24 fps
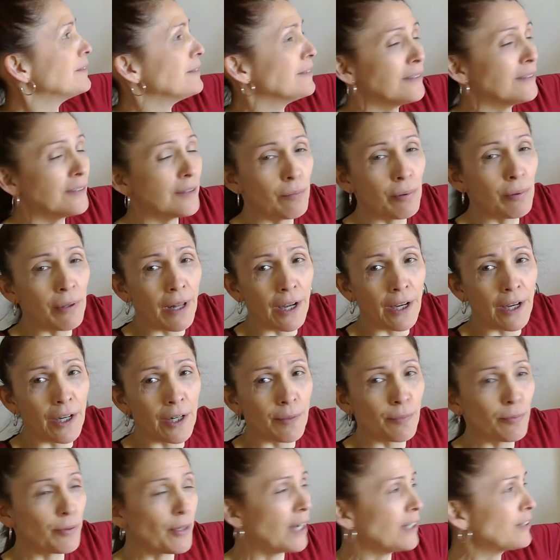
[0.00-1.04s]

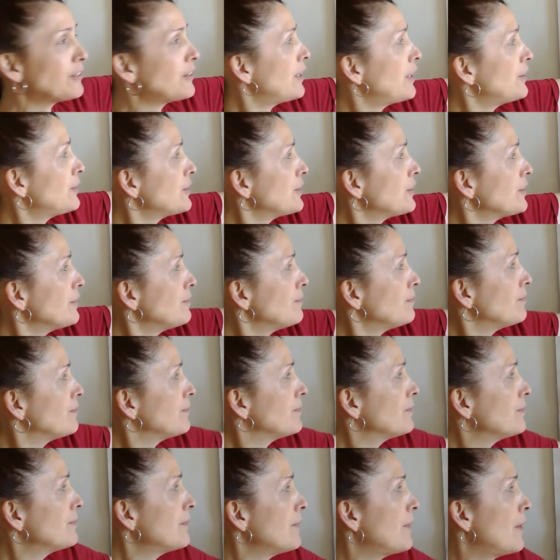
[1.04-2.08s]
supplier, processor,
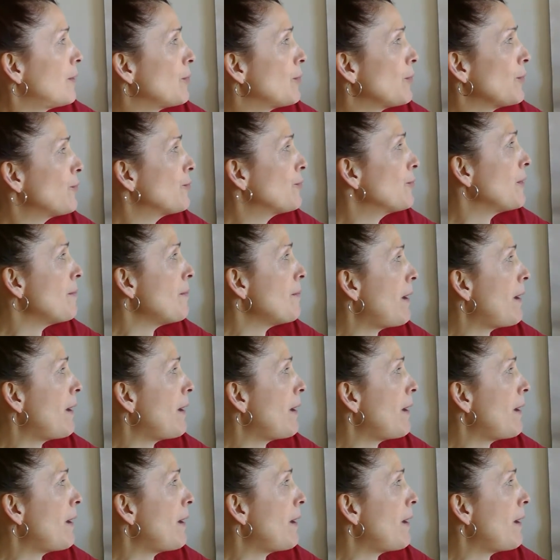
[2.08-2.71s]
number 3,